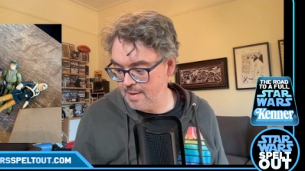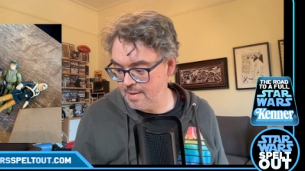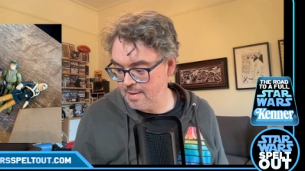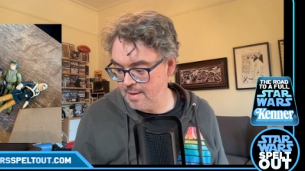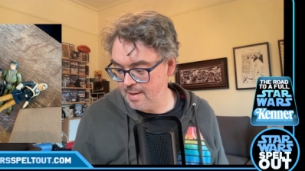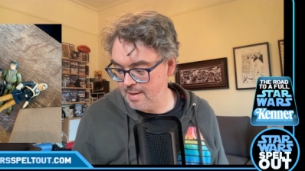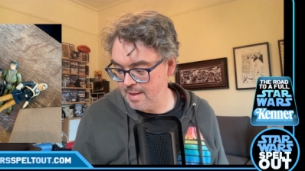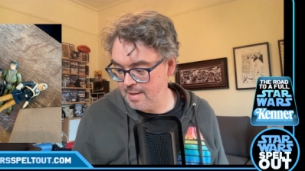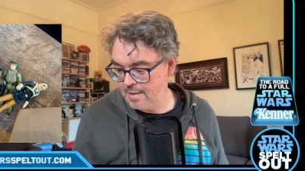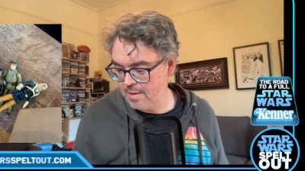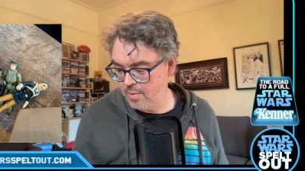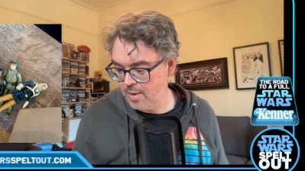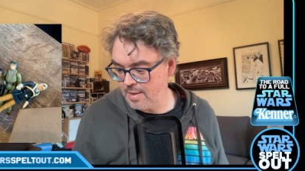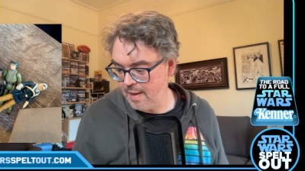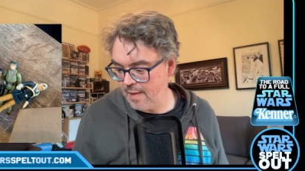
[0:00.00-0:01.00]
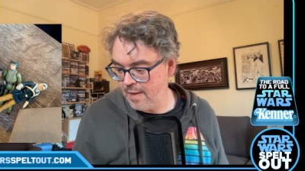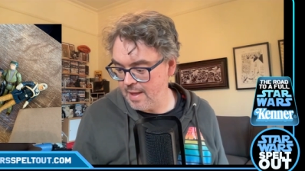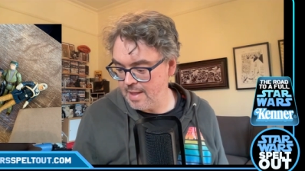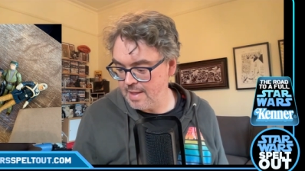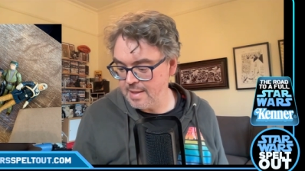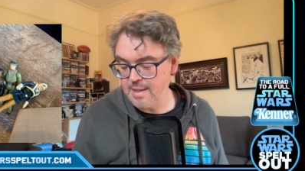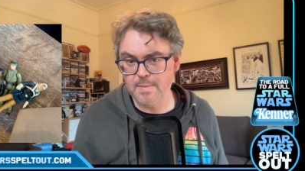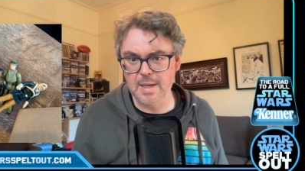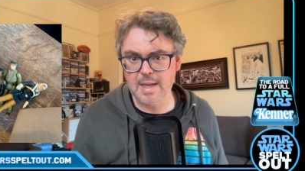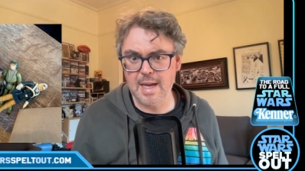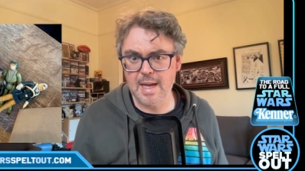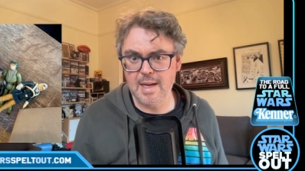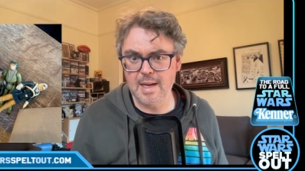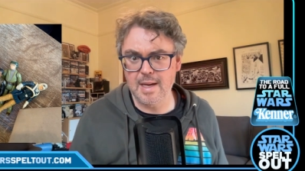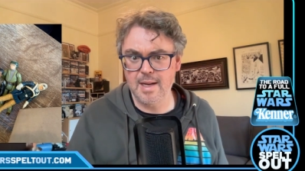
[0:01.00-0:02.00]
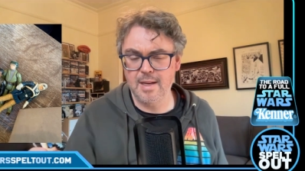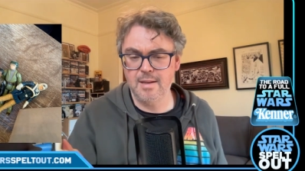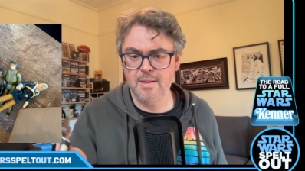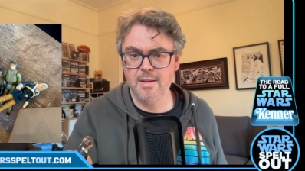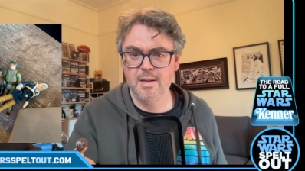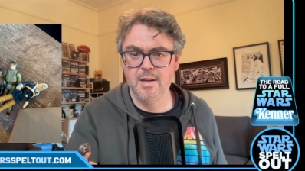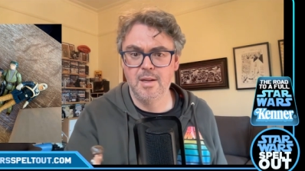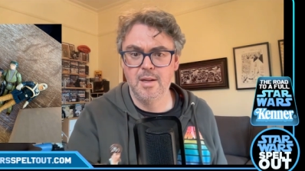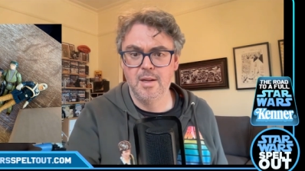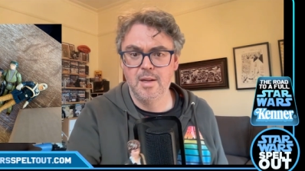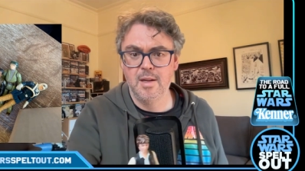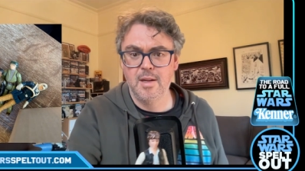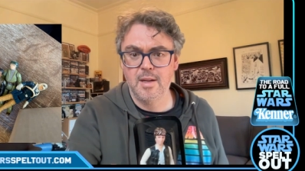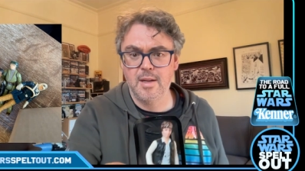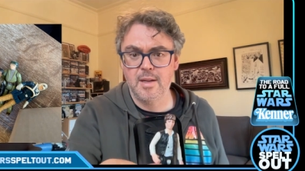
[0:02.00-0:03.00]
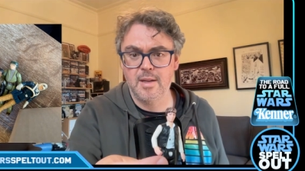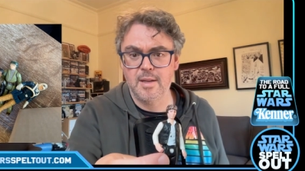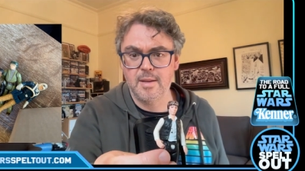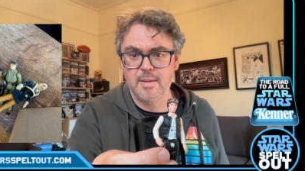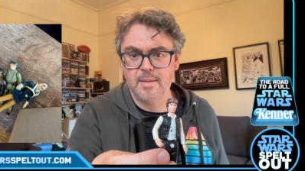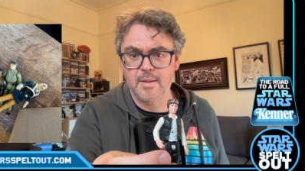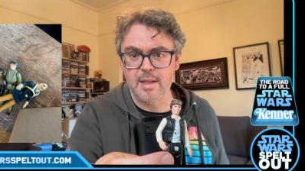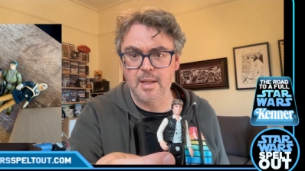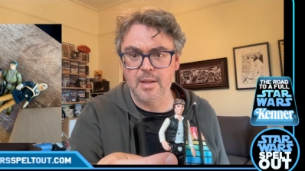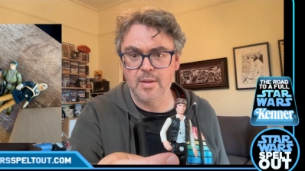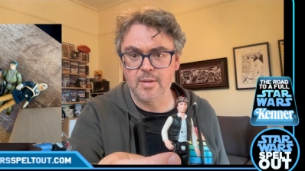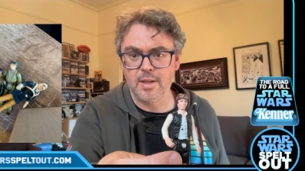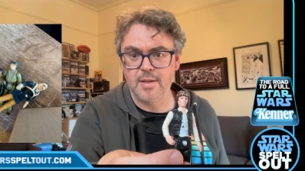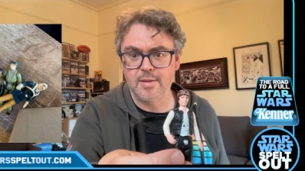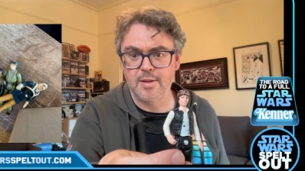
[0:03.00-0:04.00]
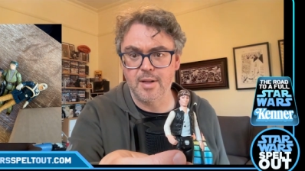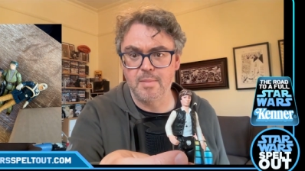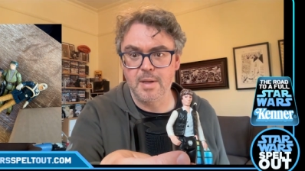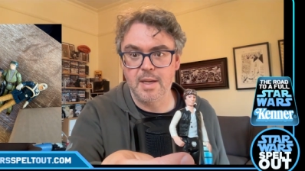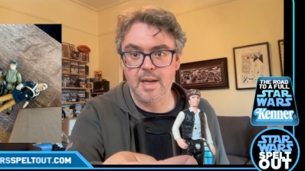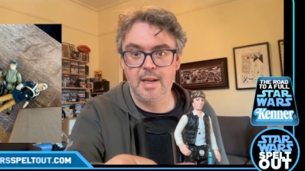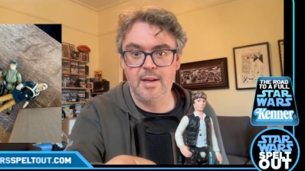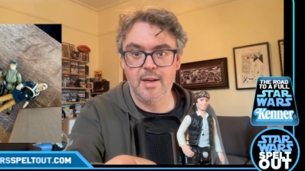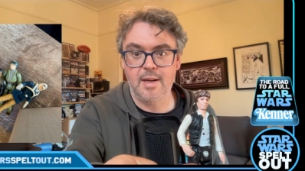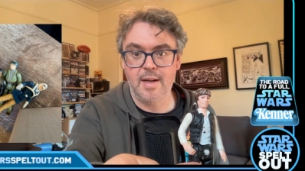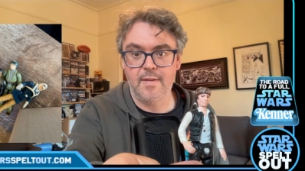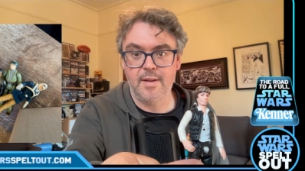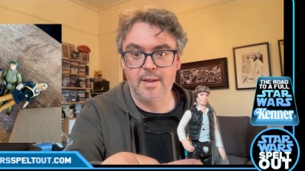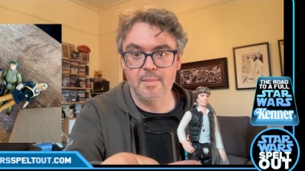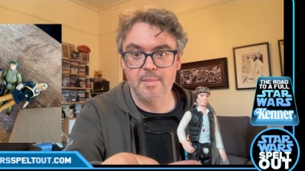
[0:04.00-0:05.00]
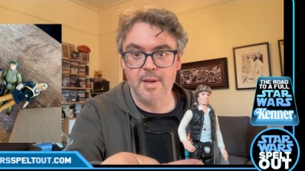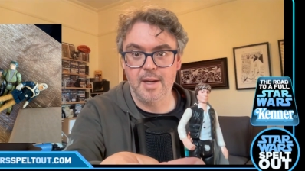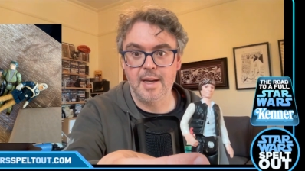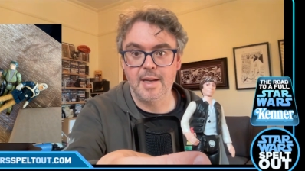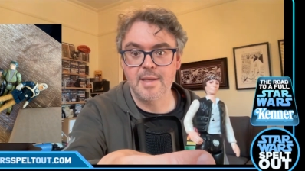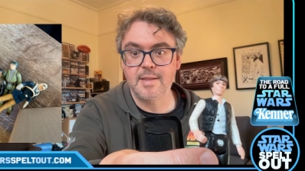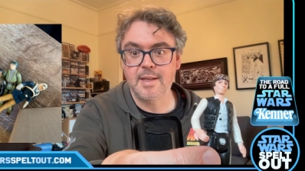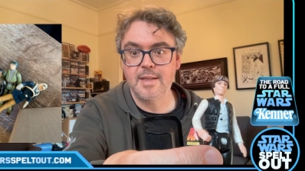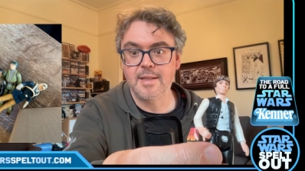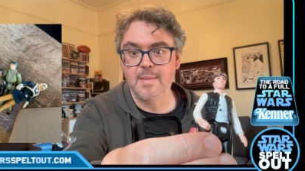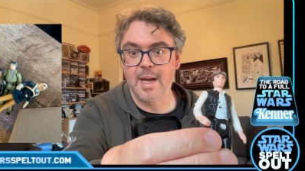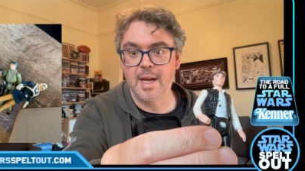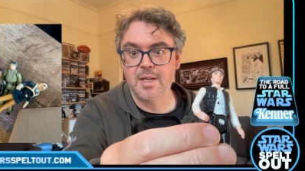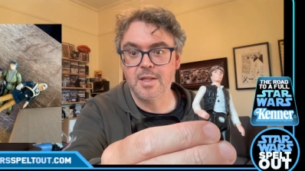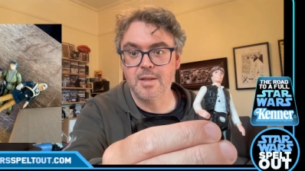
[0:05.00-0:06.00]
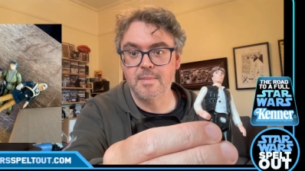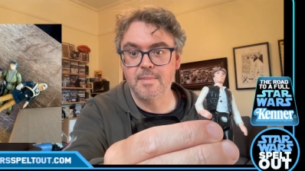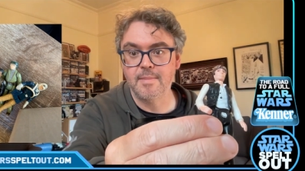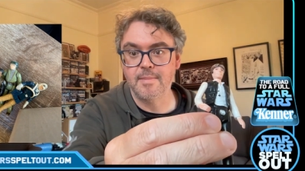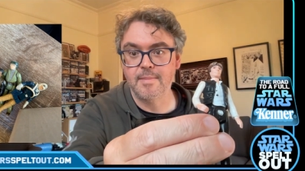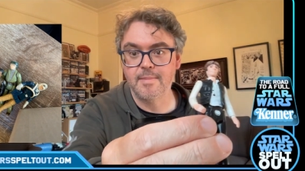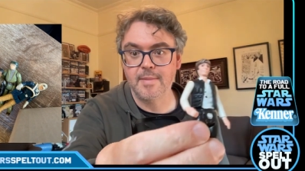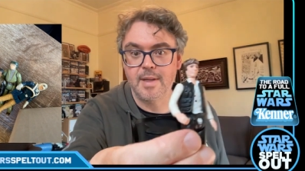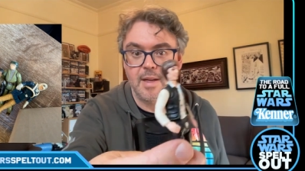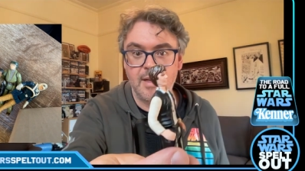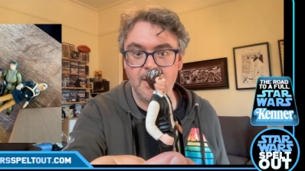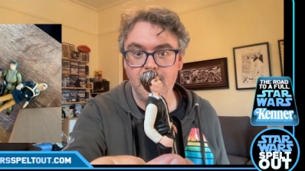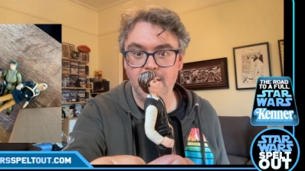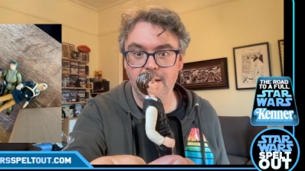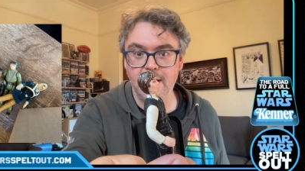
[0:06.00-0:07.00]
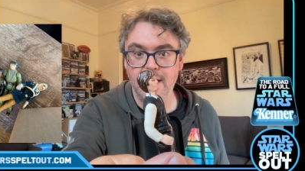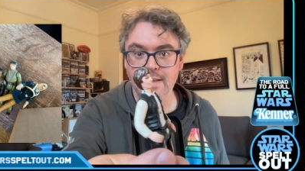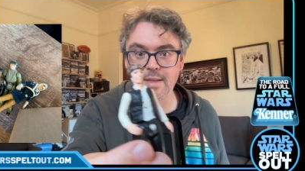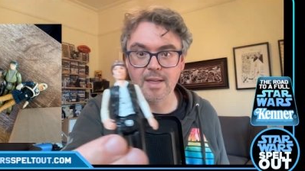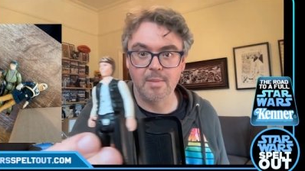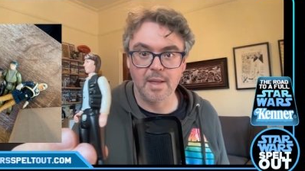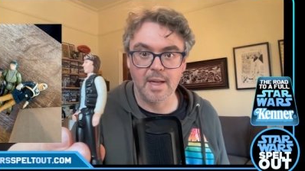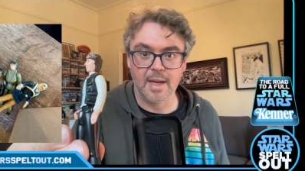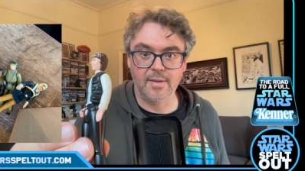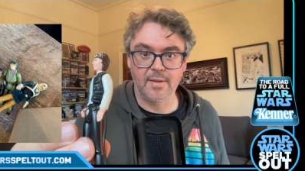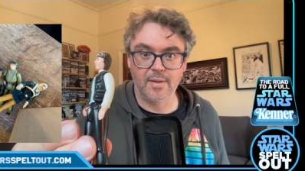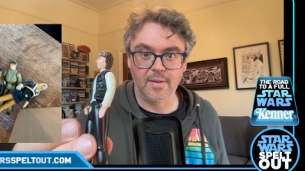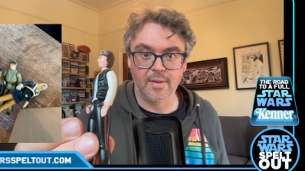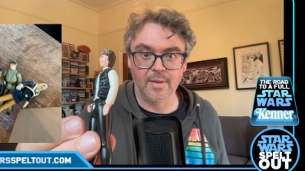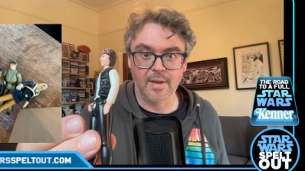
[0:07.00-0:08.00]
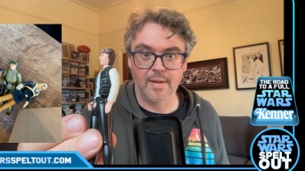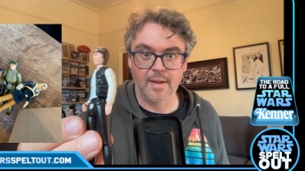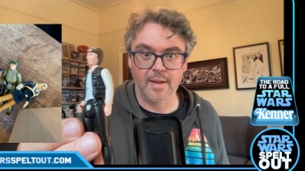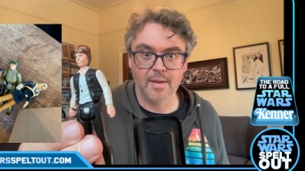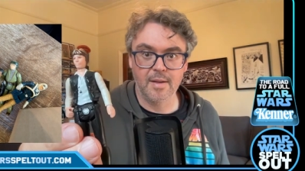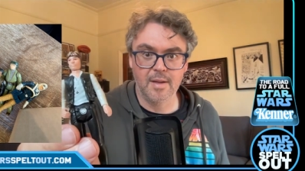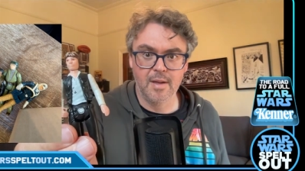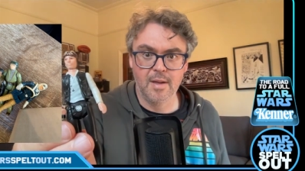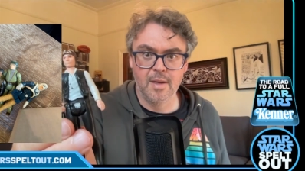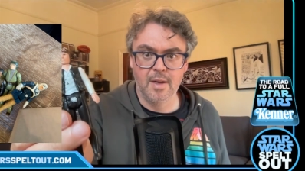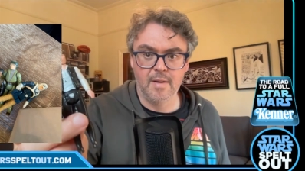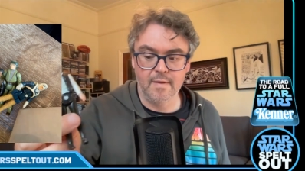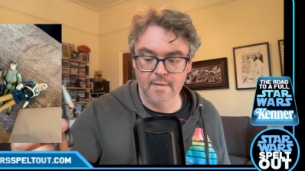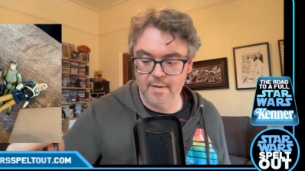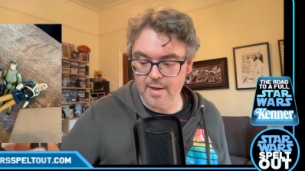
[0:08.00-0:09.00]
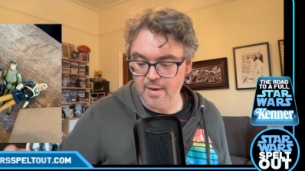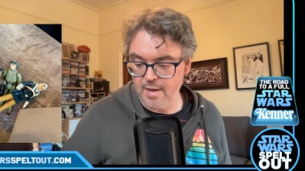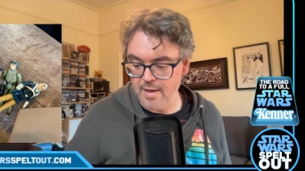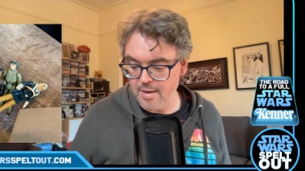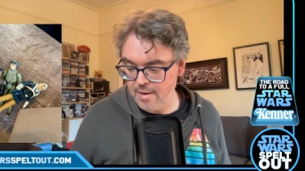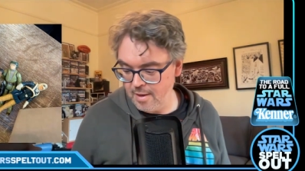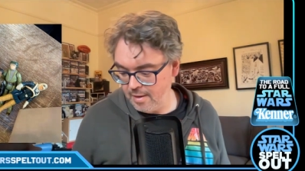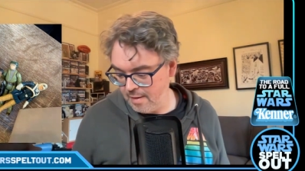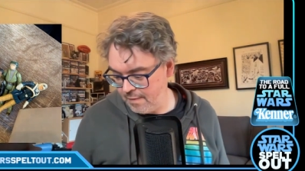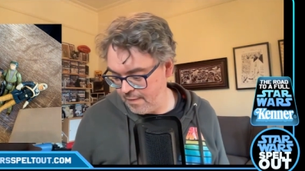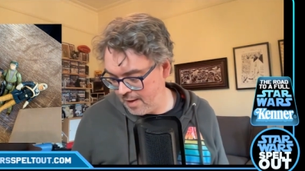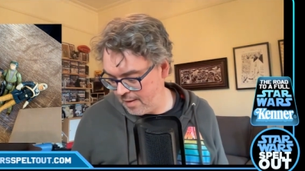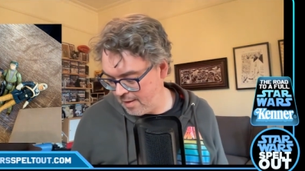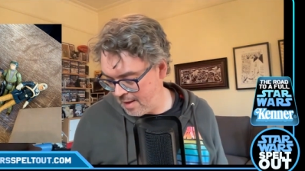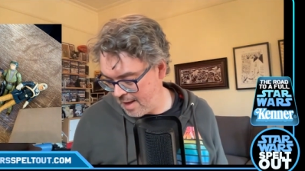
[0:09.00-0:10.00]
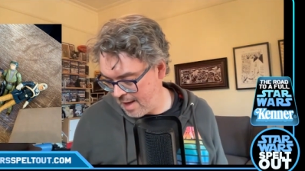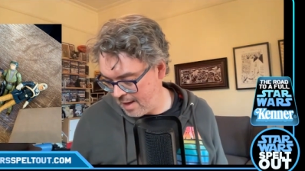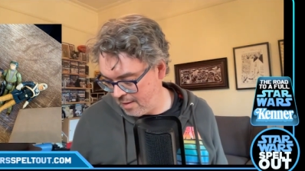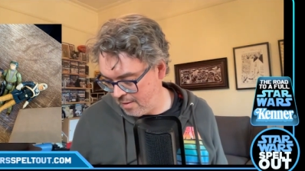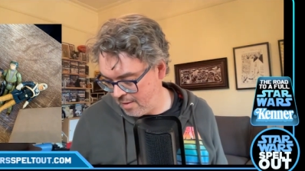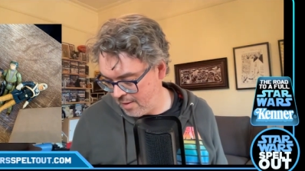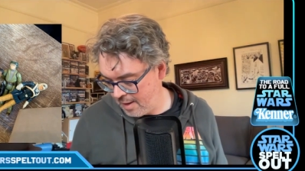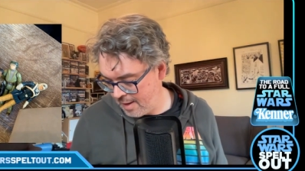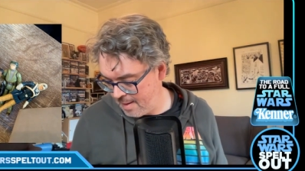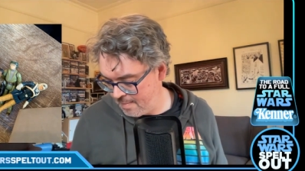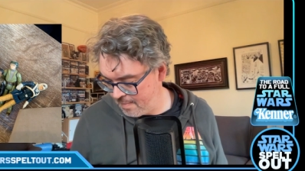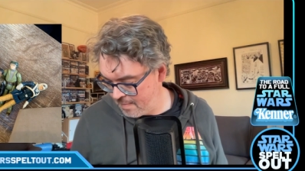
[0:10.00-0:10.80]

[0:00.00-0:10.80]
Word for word: guy's head still works. I think this is Big Head Han. He looks like he's got a big head. I'd have to compare. He's seen some action. I don't think he has any blasters or anything. Very early figure that I had growing up.